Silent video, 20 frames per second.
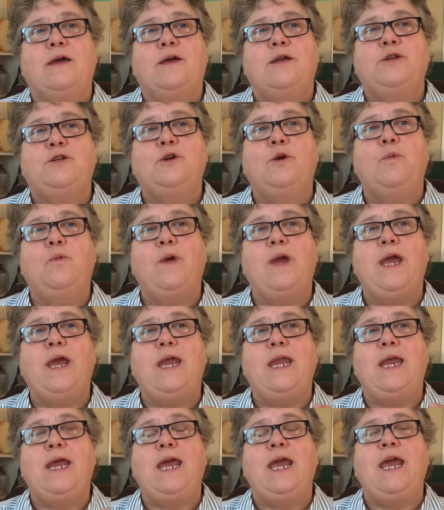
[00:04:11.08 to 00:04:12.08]
to
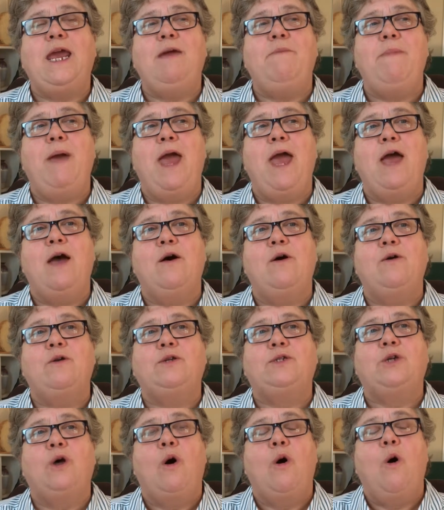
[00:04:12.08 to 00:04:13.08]
read
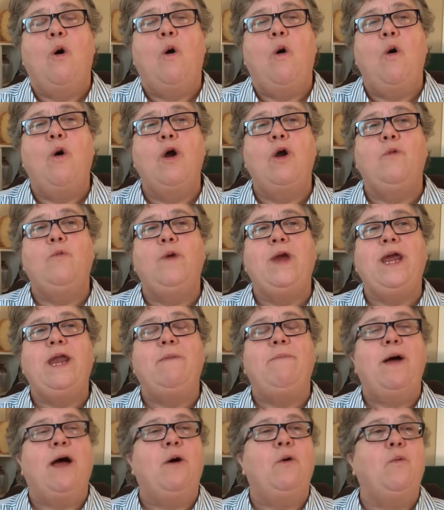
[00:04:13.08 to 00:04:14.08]
emails or read
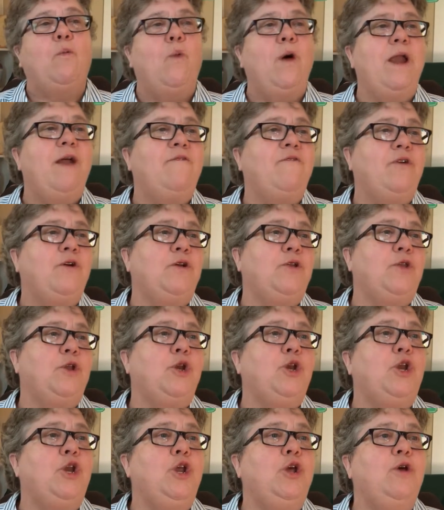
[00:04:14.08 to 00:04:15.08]
about whatever
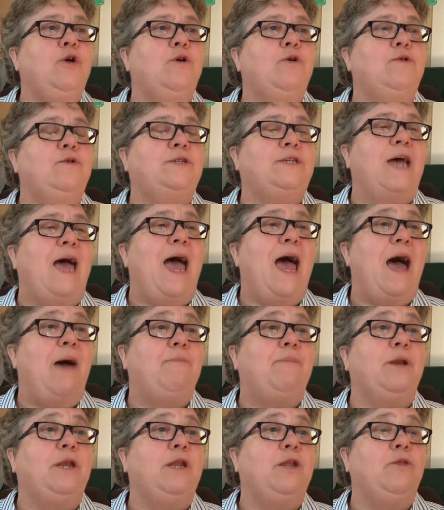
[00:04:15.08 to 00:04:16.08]
news
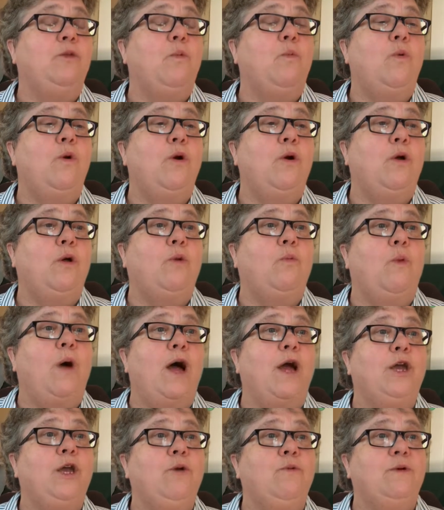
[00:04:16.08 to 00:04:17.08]
happened in the world
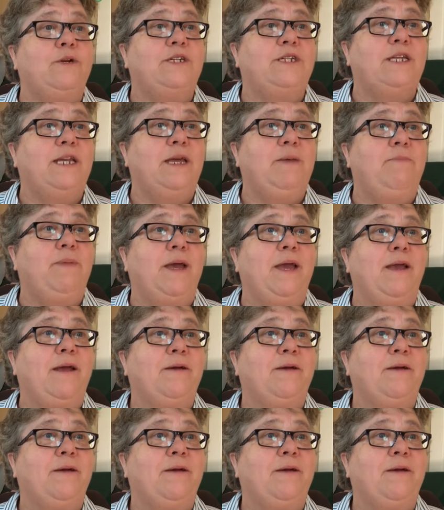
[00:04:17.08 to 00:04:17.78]
while you were sleeping?